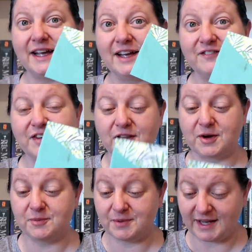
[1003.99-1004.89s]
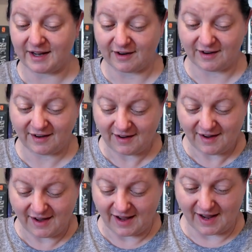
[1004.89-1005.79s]
envelope here.
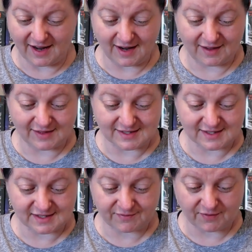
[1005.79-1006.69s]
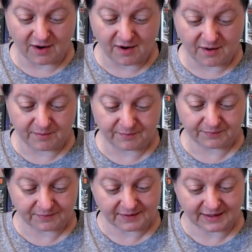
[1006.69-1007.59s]
And this is from